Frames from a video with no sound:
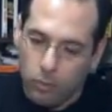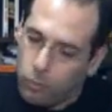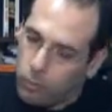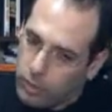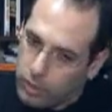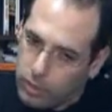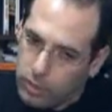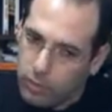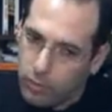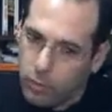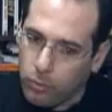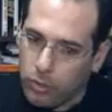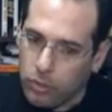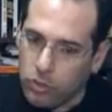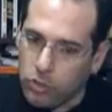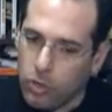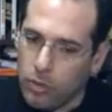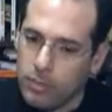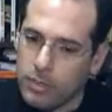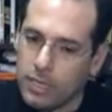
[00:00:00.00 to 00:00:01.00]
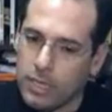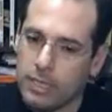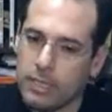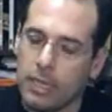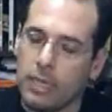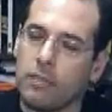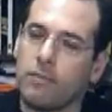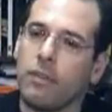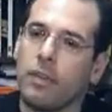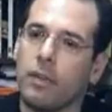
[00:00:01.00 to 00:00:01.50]
what Chomsky
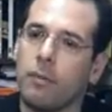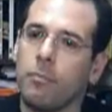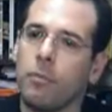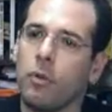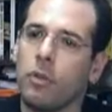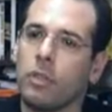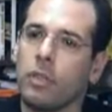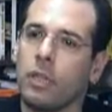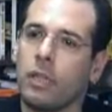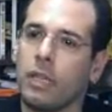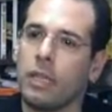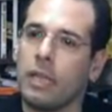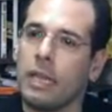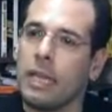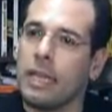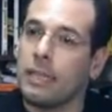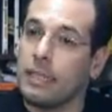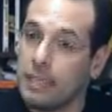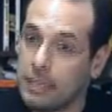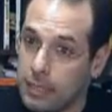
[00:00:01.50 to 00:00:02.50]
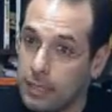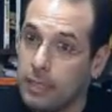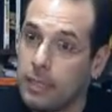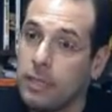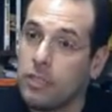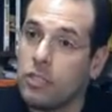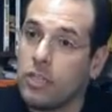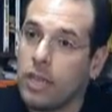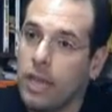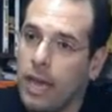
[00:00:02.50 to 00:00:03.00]
says, very importantly, the
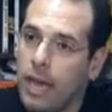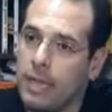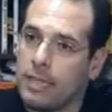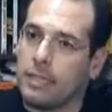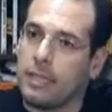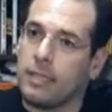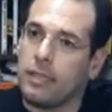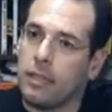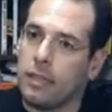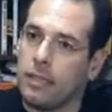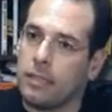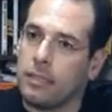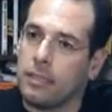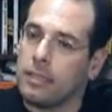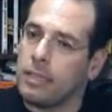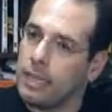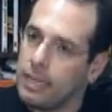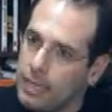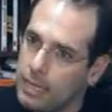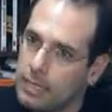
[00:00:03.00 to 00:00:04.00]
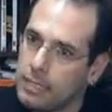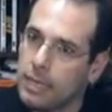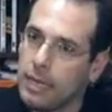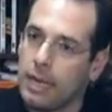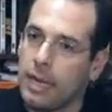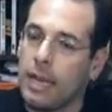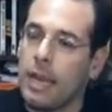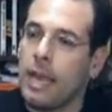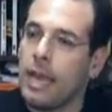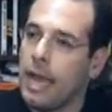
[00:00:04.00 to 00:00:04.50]
strategic asset thesis, that
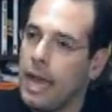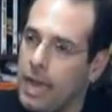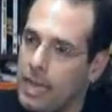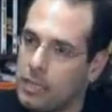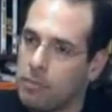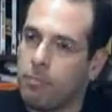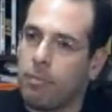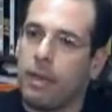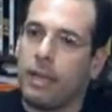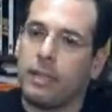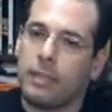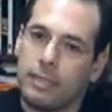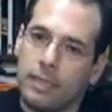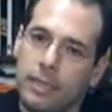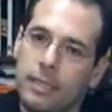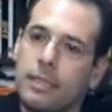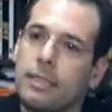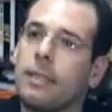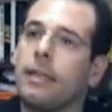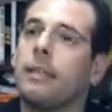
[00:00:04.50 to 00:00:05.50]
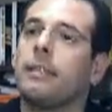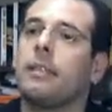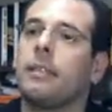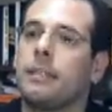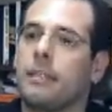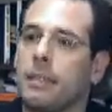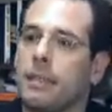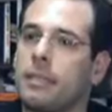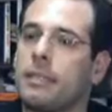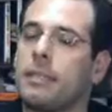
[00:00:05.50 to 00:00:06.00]
Israel has played since
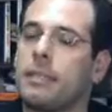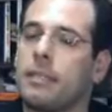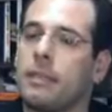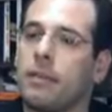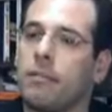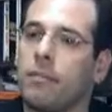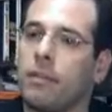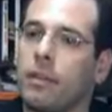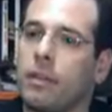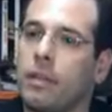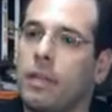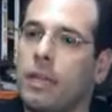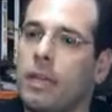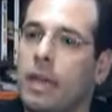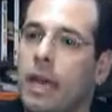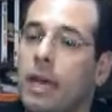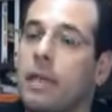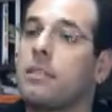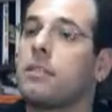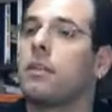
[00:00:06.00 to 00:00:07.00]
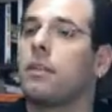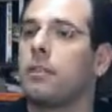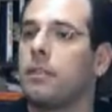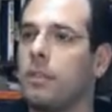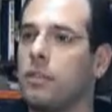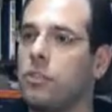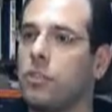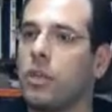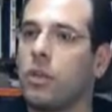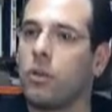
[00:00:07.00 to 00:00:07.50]
1967 a
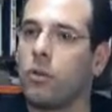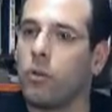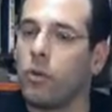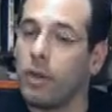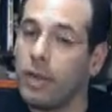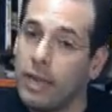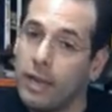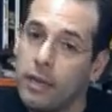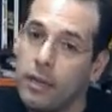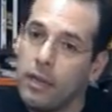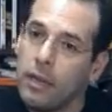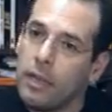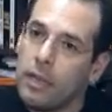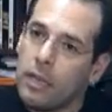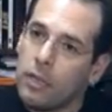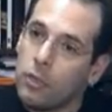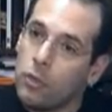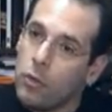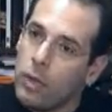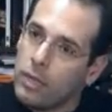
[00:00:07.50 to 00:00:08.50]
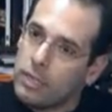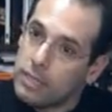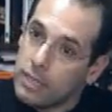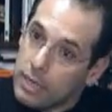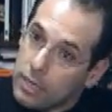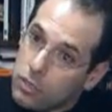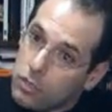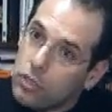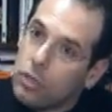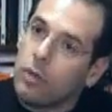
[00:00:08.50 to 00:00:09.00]
strategic role in US
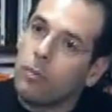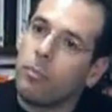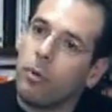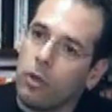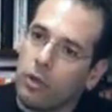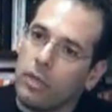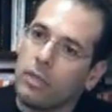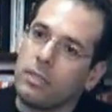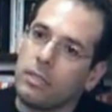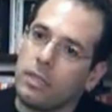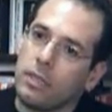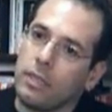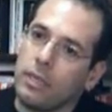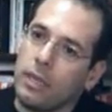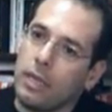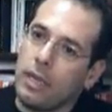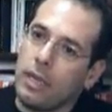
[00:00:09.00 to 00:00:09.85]
regional policy.